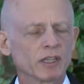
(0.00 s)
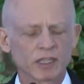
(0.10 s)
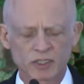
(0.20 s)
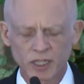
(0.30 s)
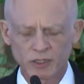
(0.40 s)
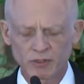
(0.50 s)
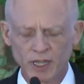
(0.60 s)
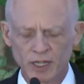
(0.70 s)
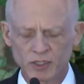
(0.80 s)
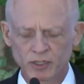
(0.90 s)
its
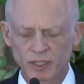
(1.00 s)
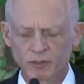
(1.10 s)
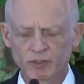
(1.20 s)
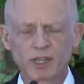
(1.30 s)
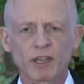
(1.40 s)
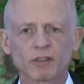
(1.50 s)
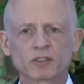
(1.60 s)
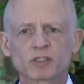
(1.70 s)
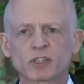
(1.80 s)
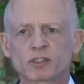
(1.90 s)
internationally renowned
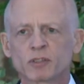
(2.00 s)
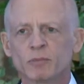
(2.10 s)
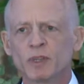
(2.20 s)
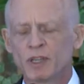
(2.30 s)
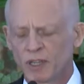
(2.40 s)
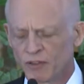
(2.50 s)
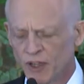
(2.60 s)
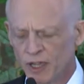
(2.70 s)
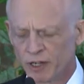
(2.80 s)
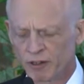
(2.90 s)
system of
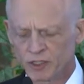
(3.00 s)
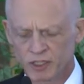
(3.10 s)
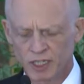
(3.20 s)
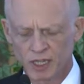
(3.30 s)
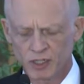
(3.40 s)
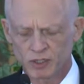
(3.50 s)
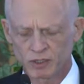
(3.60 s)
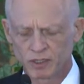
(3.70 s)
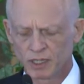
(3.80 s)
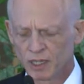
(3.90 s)
higher education.